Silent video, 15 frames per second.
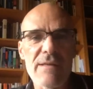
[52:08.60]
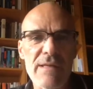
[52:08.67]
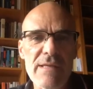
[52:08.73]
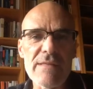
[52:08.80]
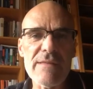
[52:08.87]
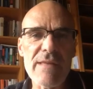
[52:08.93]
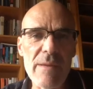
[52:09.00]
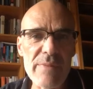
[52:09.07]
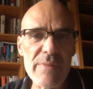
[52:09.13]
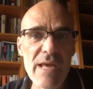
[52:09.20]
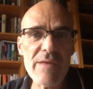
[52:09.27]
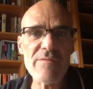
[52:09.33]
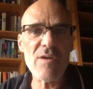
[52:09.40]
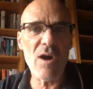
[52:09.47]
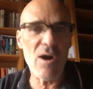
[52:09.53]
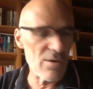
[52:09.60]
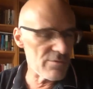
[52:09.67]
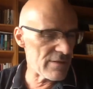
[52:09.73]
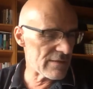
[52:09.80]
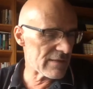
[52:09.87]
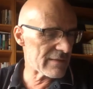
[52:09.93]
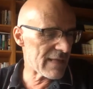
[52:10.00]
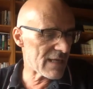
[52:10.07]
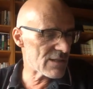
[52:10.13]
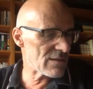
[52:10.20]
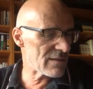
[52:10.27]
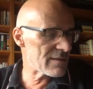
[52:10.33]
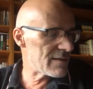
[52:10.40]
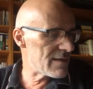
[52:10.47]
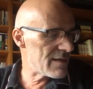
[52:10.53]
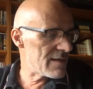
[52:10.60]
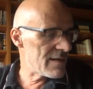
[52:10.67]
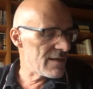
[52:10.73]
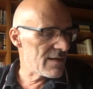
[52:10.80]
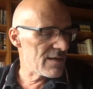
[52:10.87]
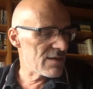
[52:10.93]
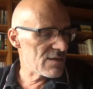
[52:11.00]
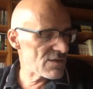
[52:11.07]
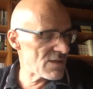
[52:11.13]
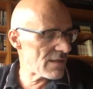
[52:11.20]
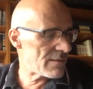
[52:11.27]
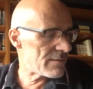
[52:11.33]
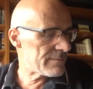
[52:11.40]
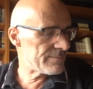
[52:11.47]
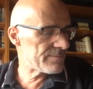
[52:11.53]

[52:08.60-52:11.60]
in their behavior on the international scene?